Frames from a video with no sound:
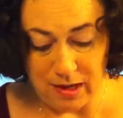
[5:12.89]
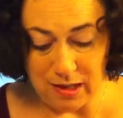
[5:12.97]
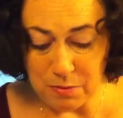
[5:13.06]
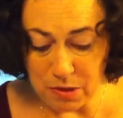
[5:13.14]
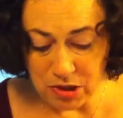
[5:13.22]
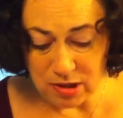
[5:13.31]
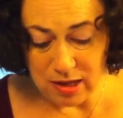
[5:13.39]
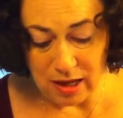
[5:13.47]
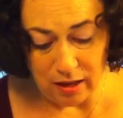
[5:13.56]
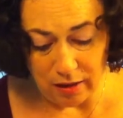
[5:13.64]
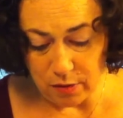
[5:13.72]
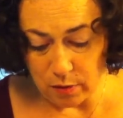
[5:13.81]
As much as I
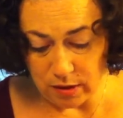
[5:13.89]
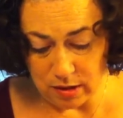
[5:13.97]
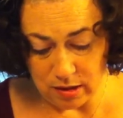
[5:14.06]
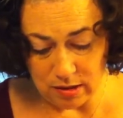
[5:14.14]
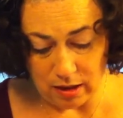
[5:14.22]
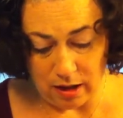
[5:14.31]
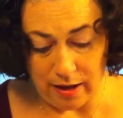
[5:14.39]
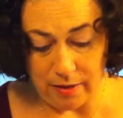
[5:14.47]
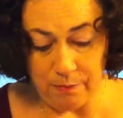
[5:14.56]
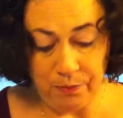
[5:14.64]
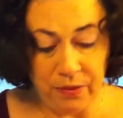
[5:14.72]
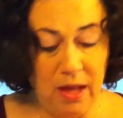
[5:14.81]
love going to the
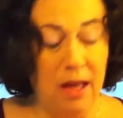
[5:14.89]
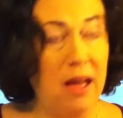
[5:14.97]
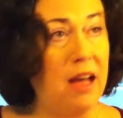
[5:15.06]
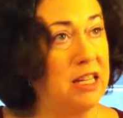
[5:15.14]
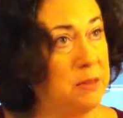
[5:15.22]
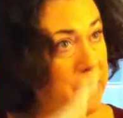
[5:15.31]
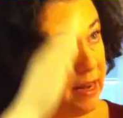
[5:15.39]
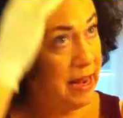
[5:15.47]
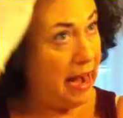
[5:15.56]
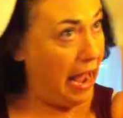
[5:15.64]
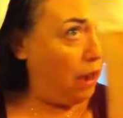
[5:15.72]
salon and spending an